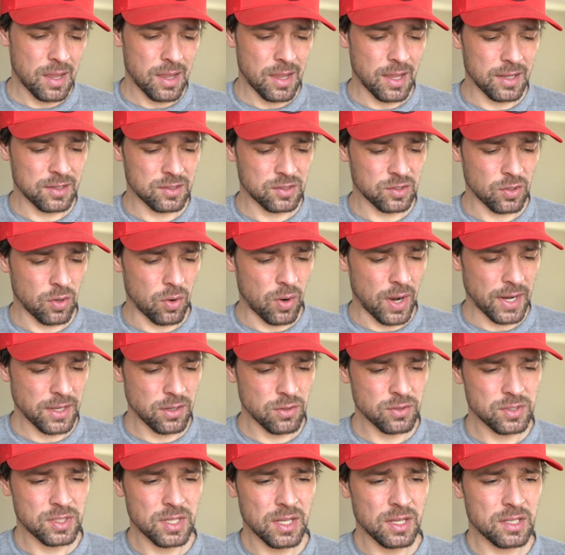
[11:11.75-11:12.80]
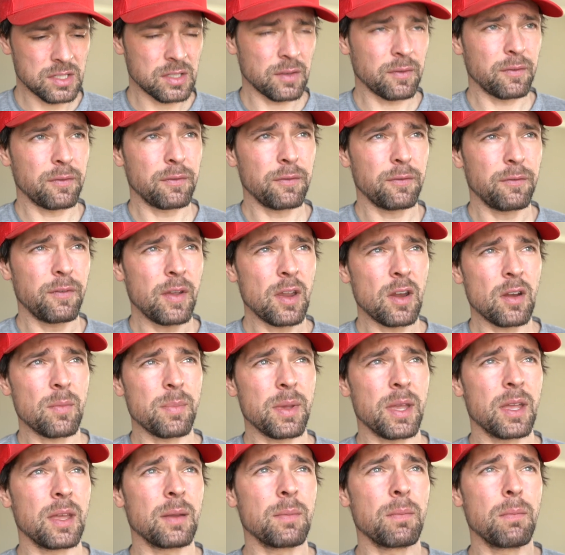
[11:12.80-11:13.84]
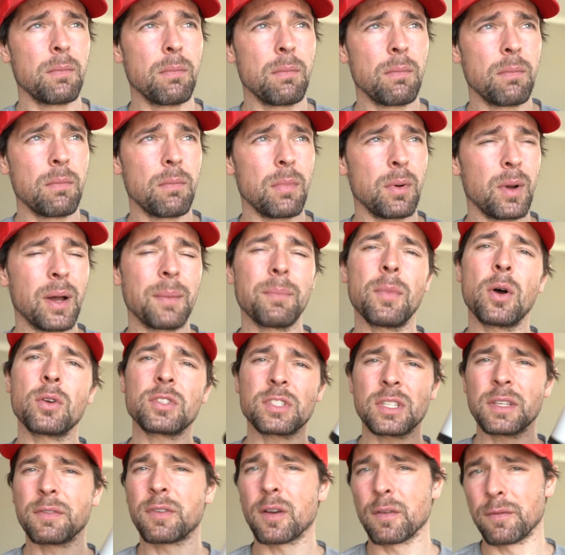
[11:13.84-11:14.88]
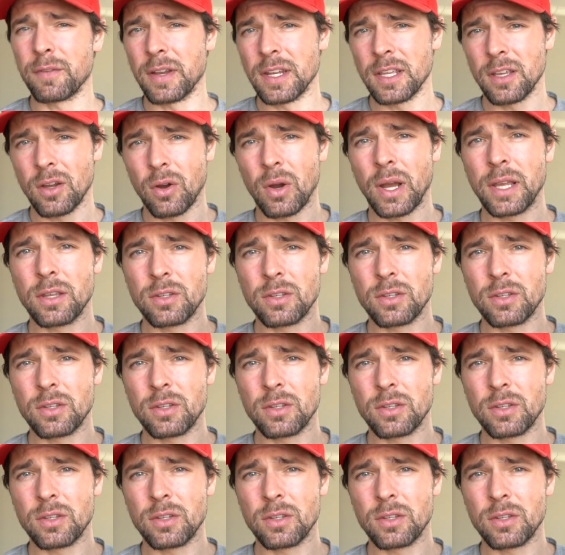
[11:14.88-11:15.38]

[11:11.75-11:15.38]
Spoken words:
And so I use this a fair bit, well, mostly for video.